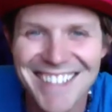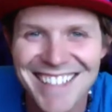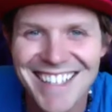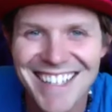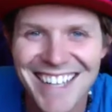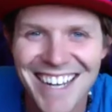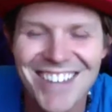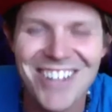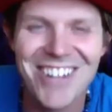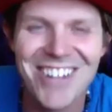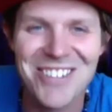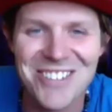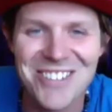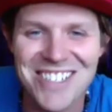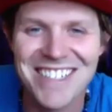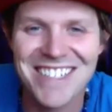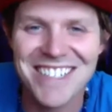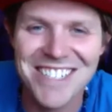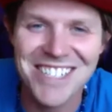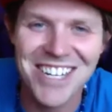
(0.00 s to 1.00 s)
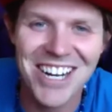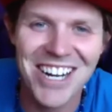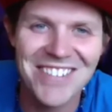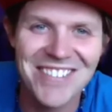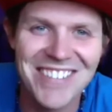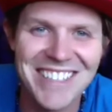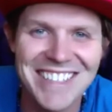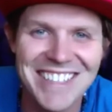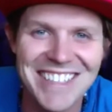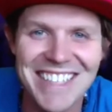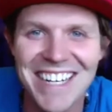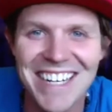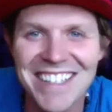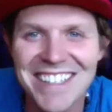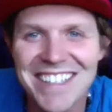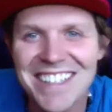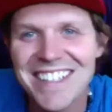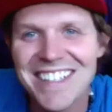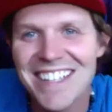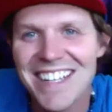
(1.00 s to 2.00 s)
I thought he was going to chime in there.
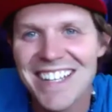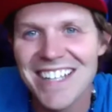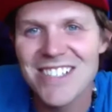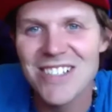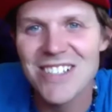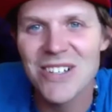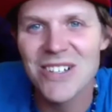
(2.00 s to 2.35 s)
That's all